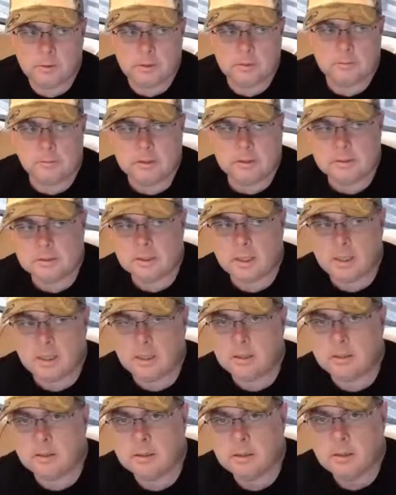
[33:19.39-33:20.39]
re-say
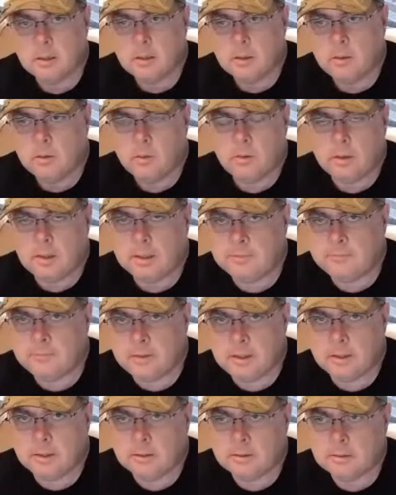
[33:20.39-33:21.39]
it, or leave it
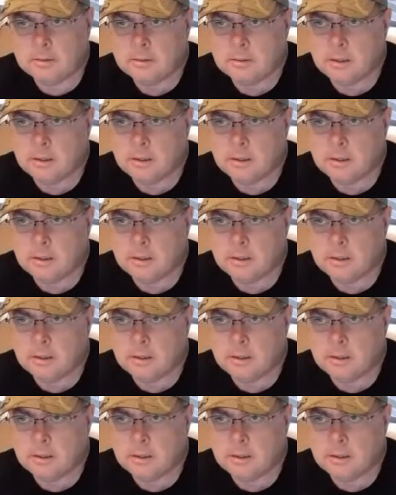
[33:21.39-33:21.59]
in.